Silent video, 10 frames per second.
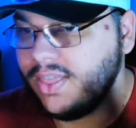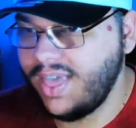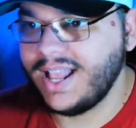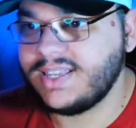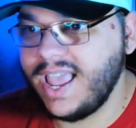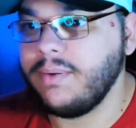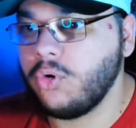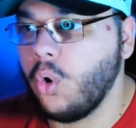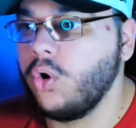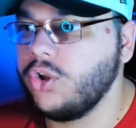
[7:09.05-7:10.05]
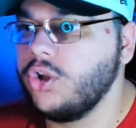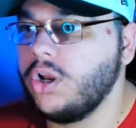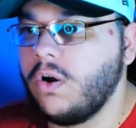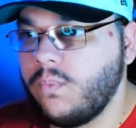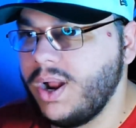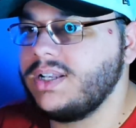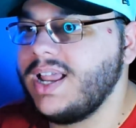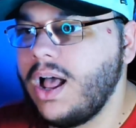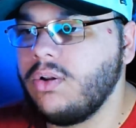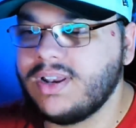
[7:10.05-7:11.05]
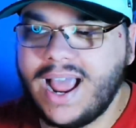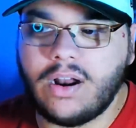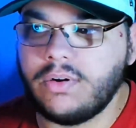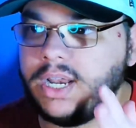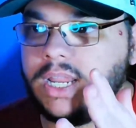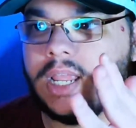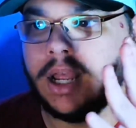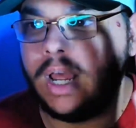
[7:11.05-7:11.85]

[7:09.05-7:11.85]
that same core unit of Wendell, Lowry,